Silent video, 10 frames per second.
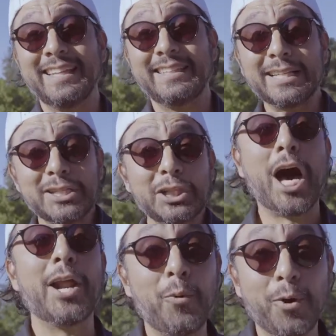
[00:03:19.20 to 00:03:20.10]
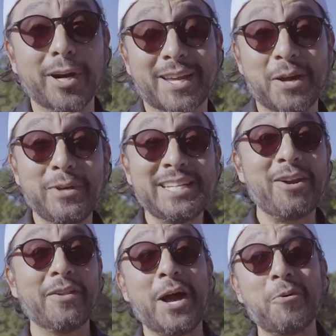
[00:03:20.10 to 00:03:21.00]
That's a lot of work, and we did
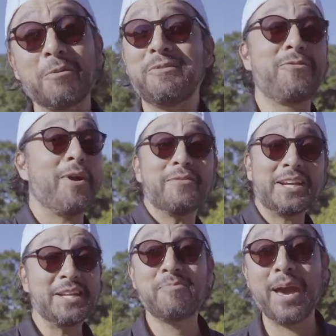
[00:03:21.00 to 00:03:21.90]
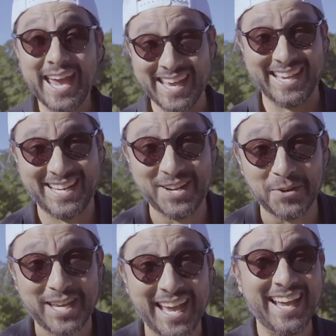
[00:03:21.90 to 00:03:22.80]
all that work before ever getting paid,
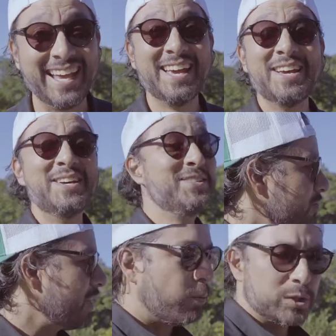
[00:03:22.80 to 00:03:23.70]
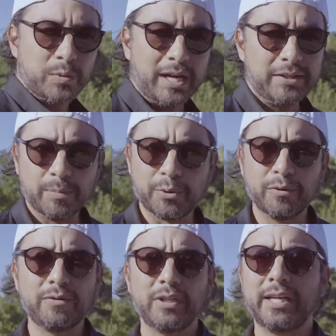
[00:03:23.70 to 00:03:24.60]
okay? So yeah, once we got the
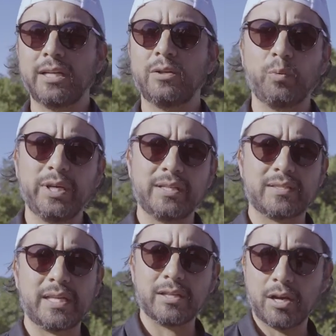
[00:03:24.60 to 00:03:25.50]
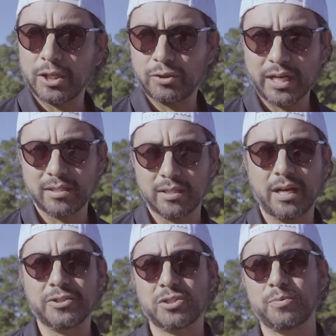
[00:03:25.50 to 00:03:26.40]
approval in, we sent the contract to the
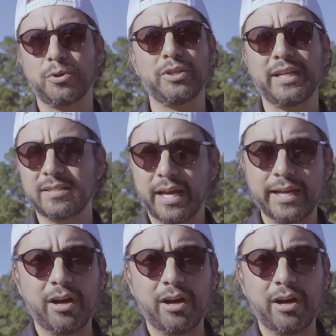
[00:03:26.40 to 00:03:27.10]
customer, they signed